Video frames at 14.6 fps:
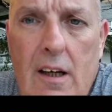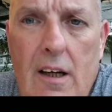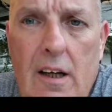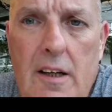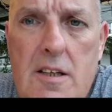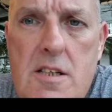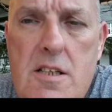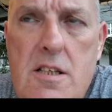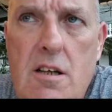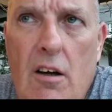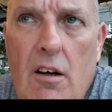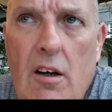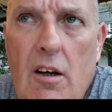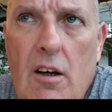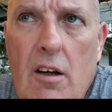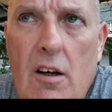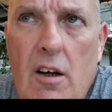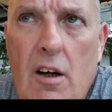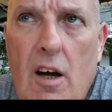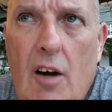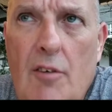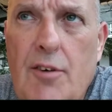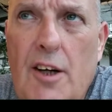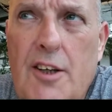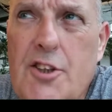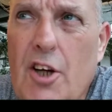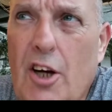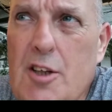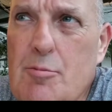It's a
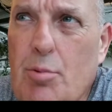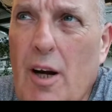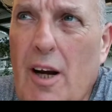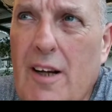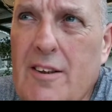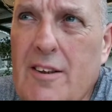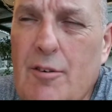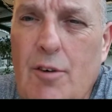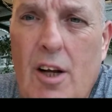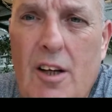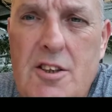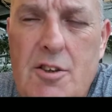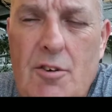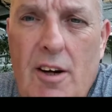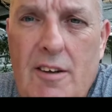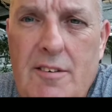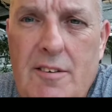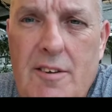franchise brand that runs around